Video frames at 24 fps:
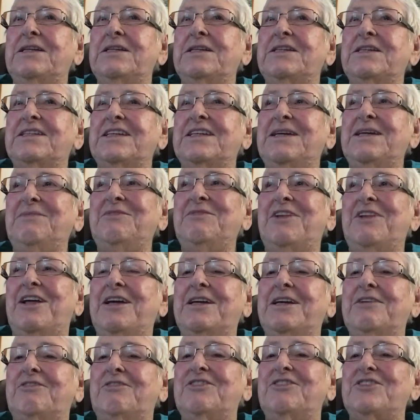seemed
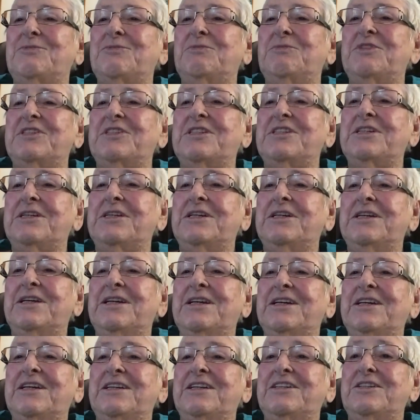like Christmas
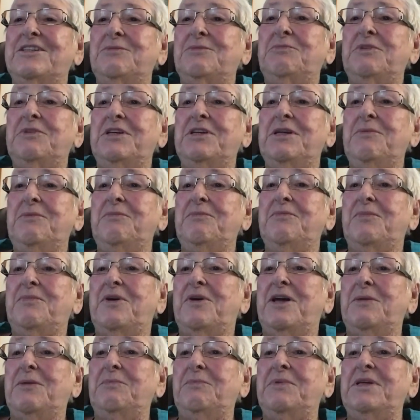to me
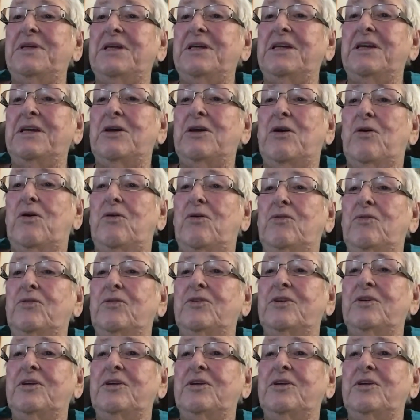by it being cold,